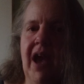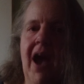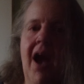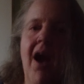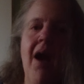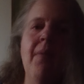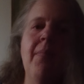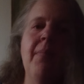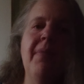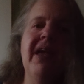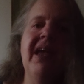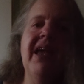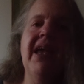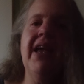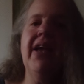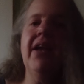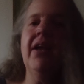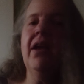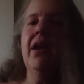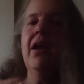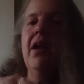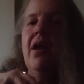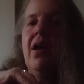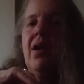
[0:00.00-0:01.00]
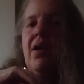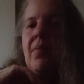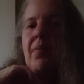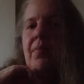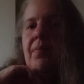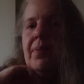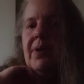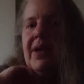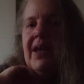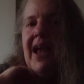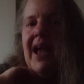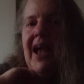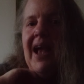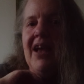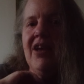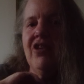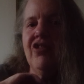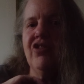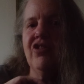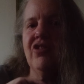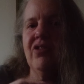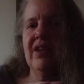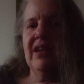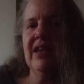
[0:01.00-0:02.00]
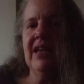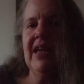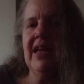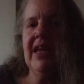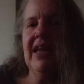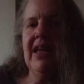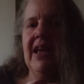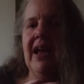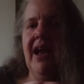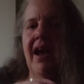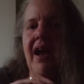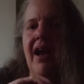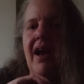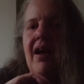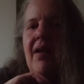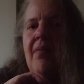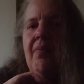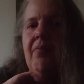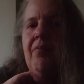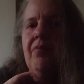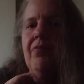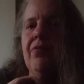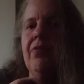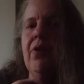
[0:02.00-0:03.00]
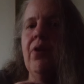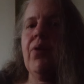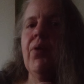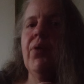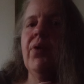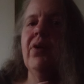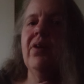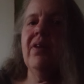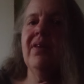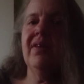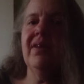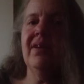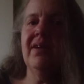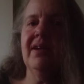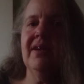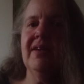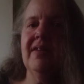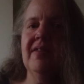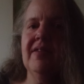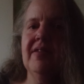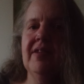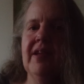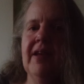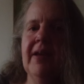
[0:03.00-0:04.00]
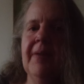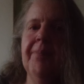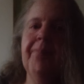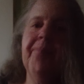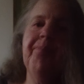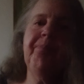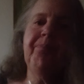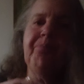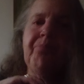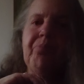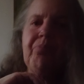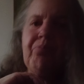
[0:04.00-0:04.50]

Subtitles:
humming, but actually vocalizing